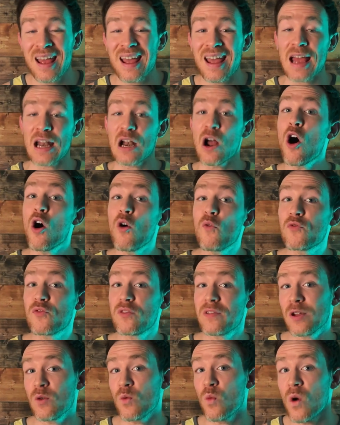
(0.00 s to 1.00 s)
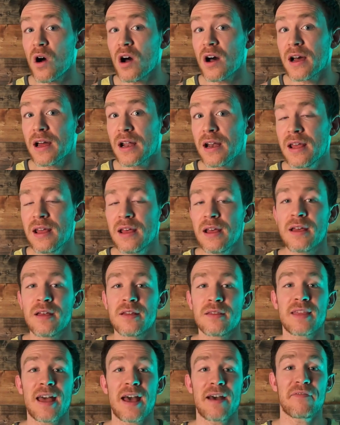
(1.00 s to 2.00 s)
and hopefully one
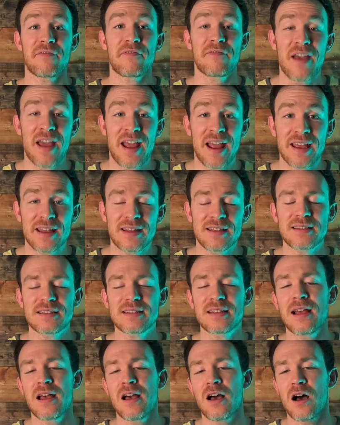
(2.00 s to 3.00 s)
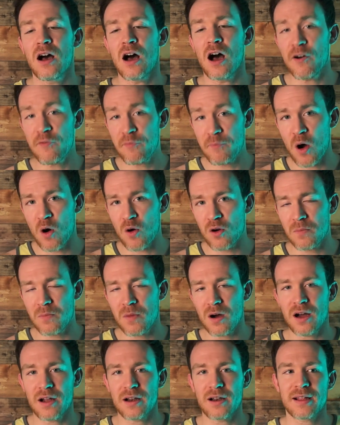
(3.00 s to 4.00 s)
that fans of
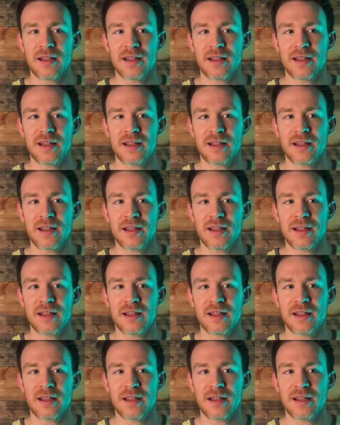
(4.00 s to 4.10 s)
Pokemon